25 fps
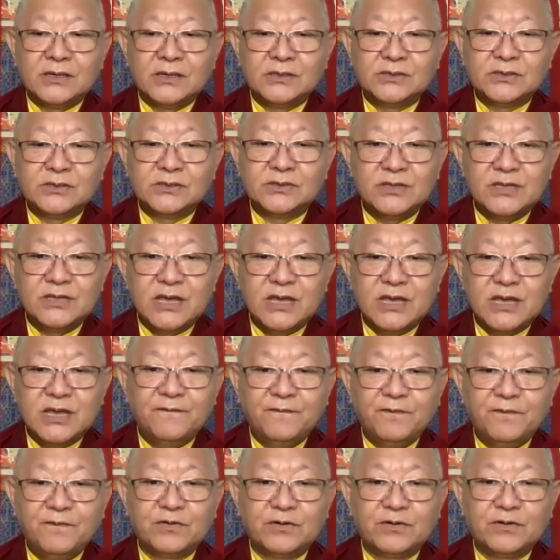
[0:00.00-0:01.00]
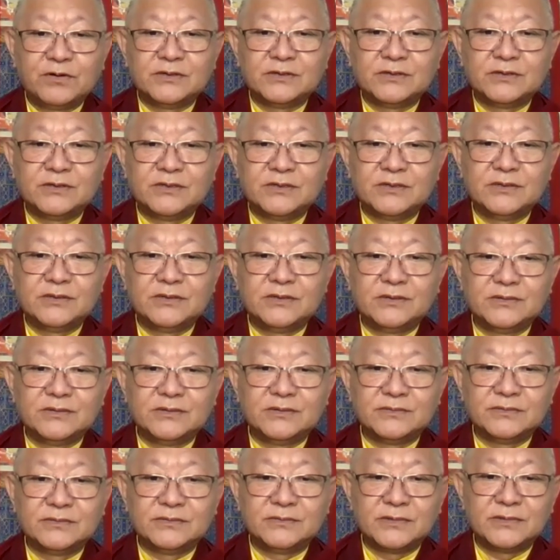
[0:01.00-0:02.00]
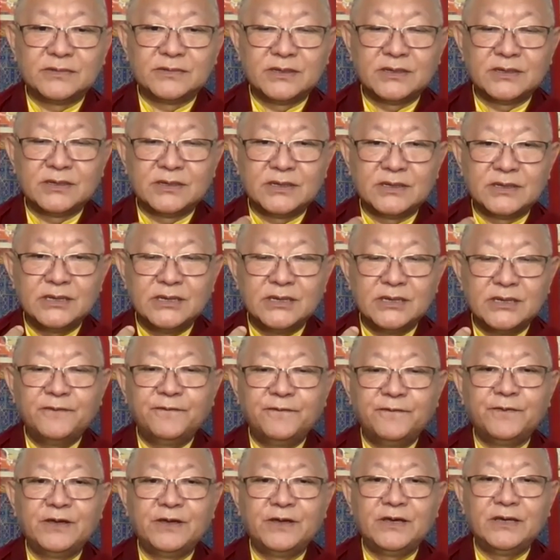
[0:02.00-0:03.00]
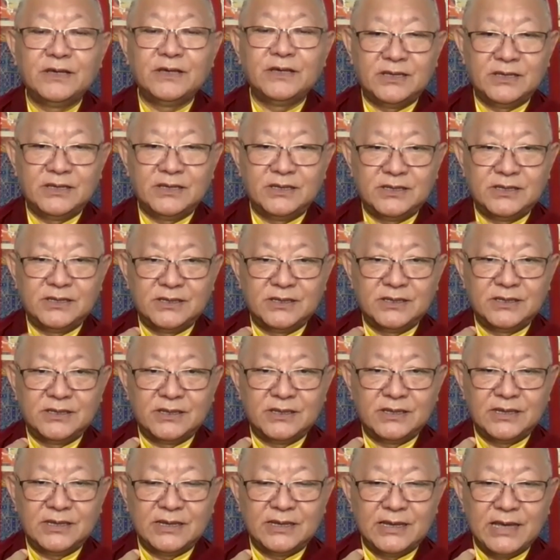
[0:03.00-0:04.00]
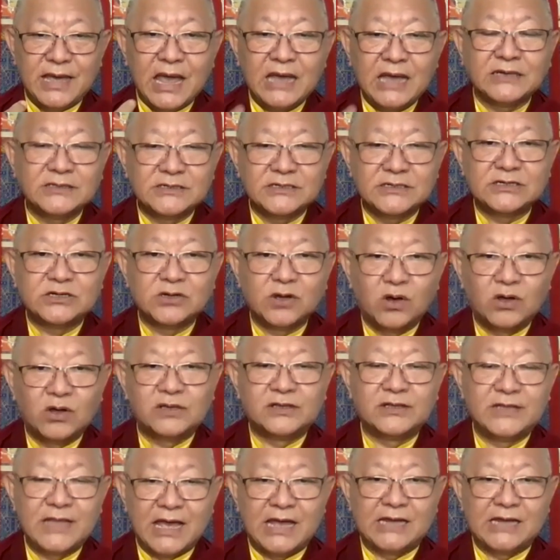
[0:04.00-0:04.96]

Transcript: So therefore, if we acted on